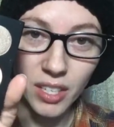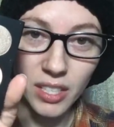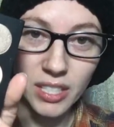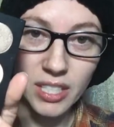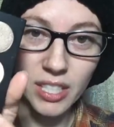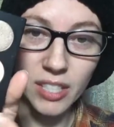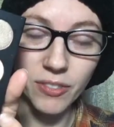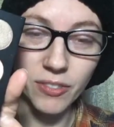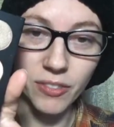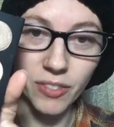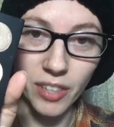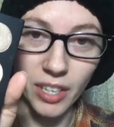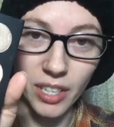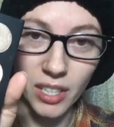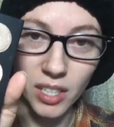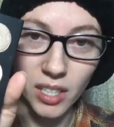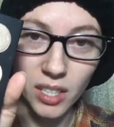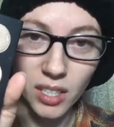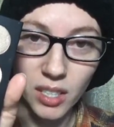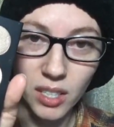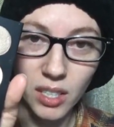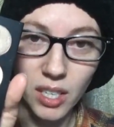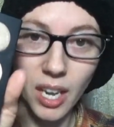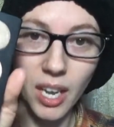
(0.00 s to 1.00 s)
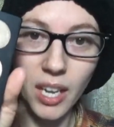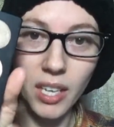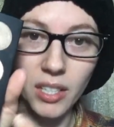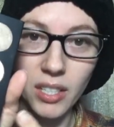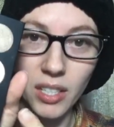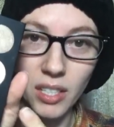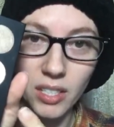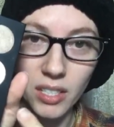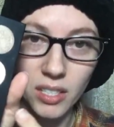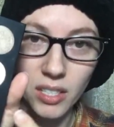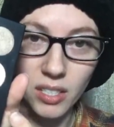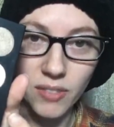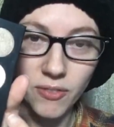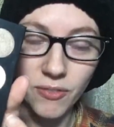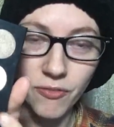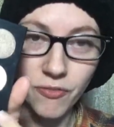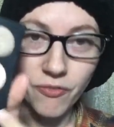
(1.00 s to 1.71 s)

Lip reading: different colors,